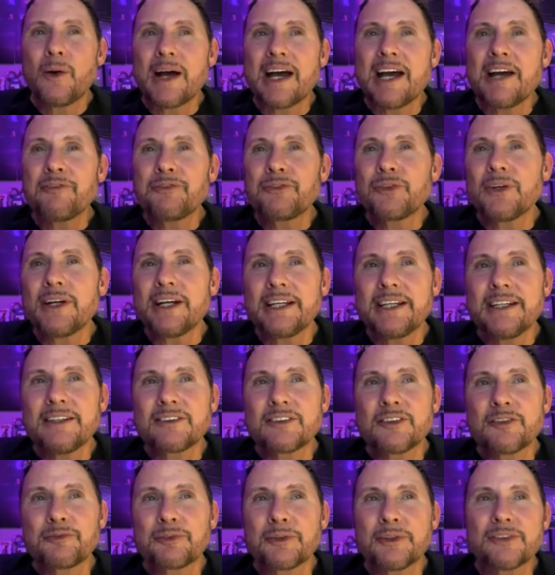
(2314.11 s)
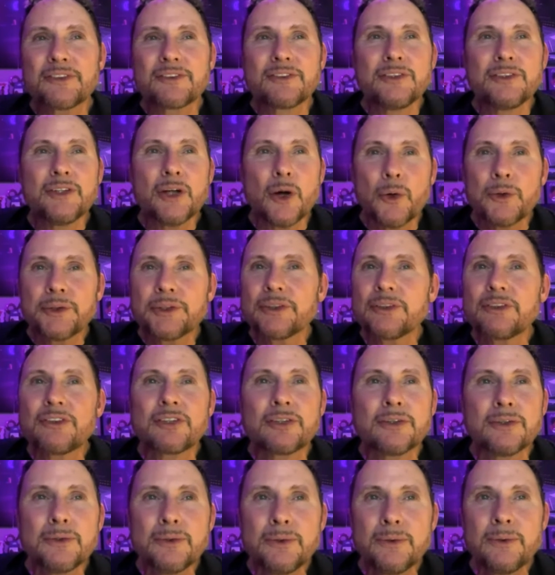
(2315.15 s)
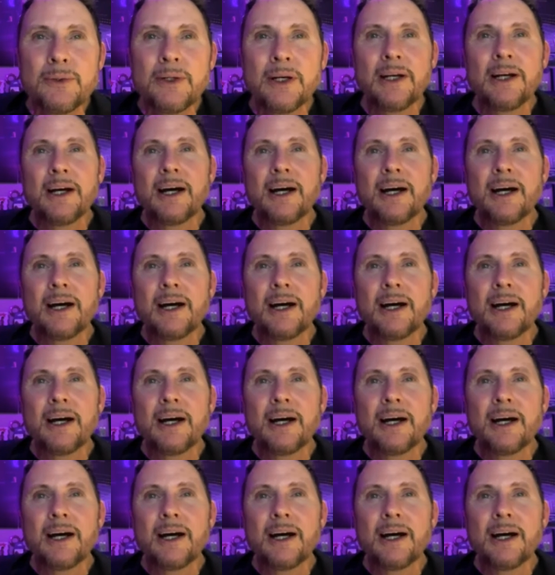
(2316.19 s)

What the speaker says: after I hit the first note or two,